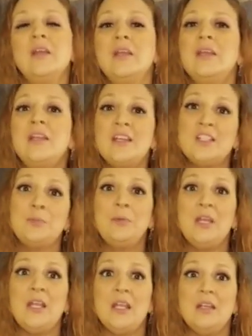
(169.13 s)
he
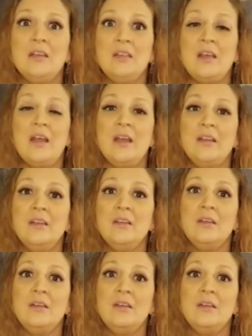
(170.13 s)
explained that